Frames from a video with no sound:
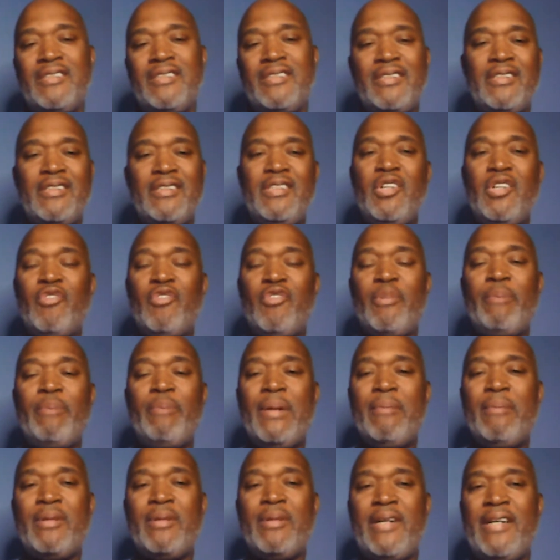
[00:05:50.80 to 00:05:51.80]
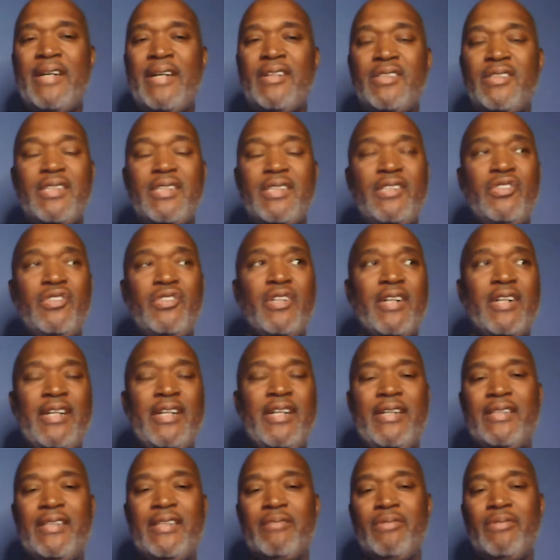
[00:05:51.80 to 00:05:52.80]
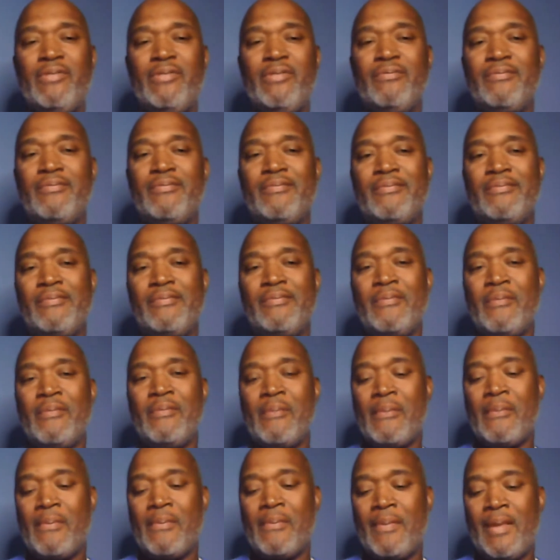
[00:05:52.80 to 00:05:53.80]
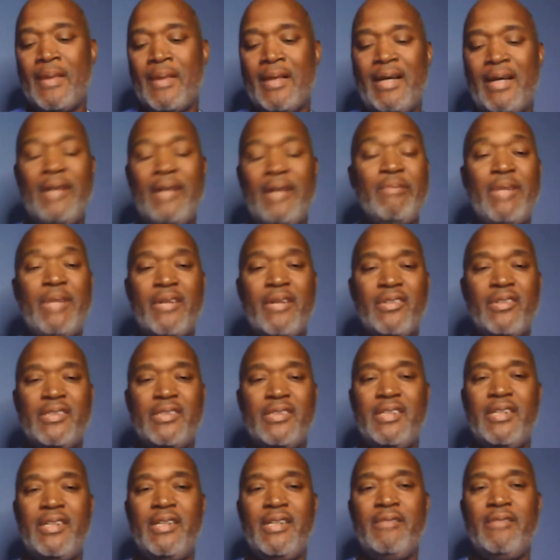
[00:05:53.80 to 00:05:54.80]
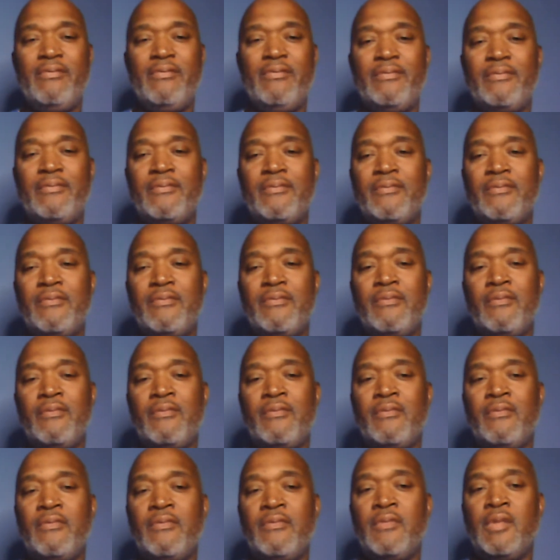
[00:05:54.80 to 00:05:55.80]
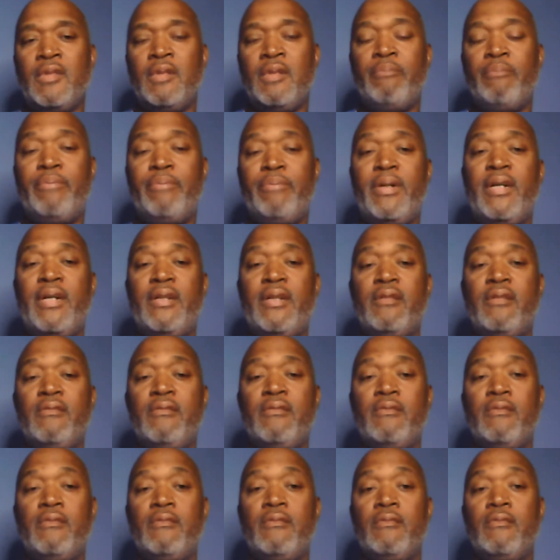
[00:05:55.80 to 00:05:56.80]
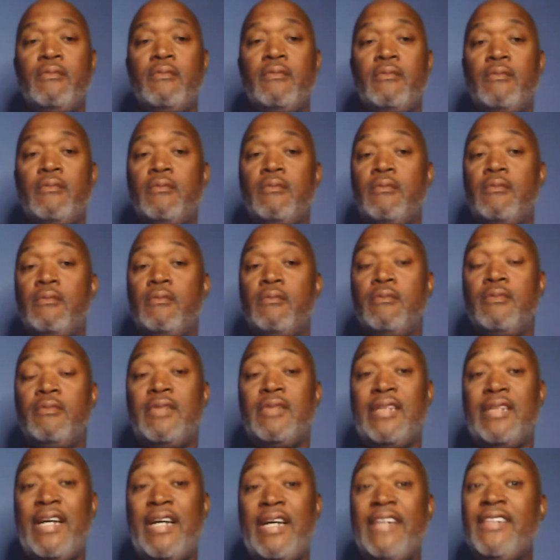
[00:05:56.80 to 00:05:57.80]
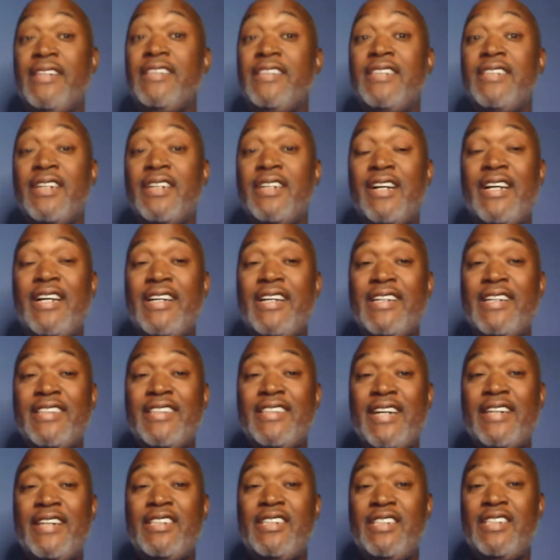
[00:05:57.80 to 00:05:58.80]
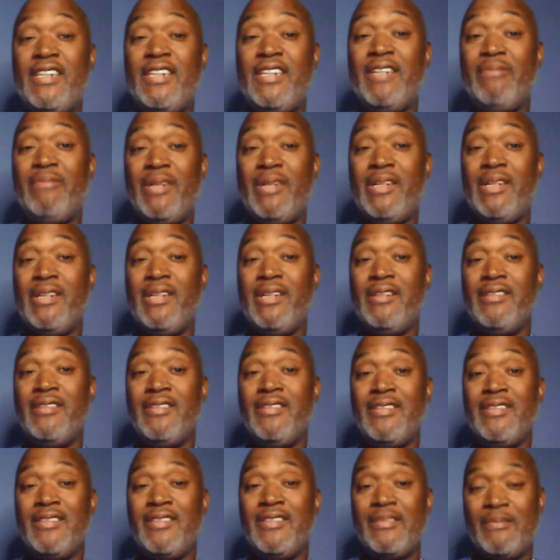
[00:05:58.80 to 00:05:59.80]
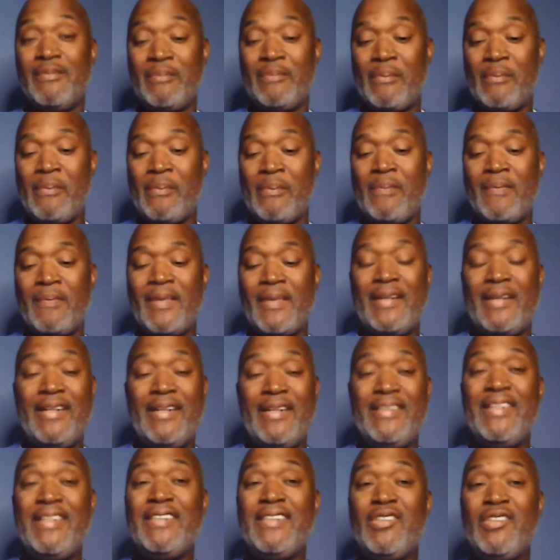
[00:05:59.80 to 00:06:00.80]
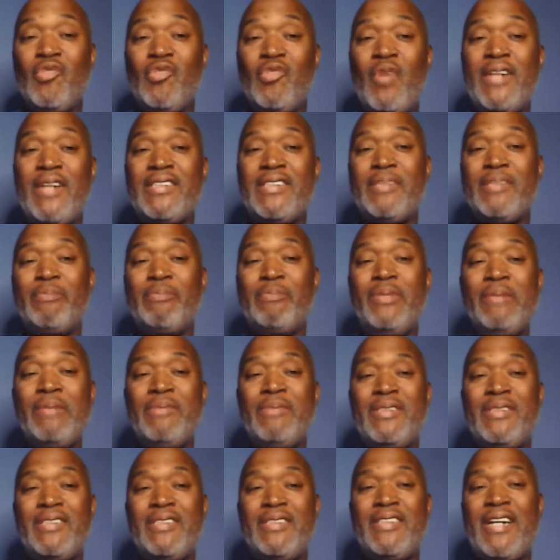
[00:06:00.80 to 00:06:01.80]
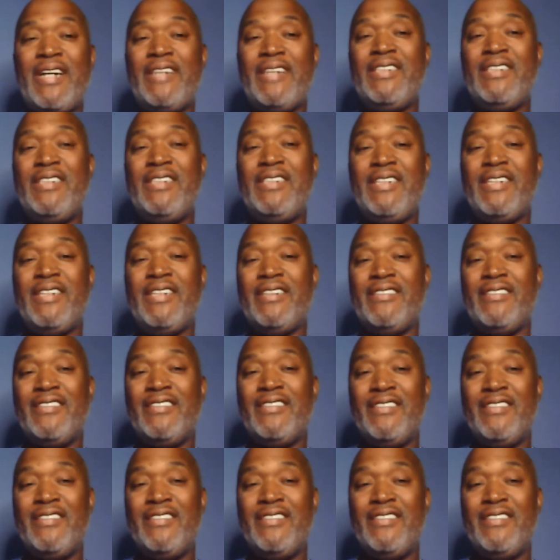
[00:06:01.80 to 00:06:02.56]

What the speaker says: you're a Republican. I ain't gonna say you're a Klansman. I'm not gonna say that. But they did some Klan type shit, man. They did some white supremacist type shit.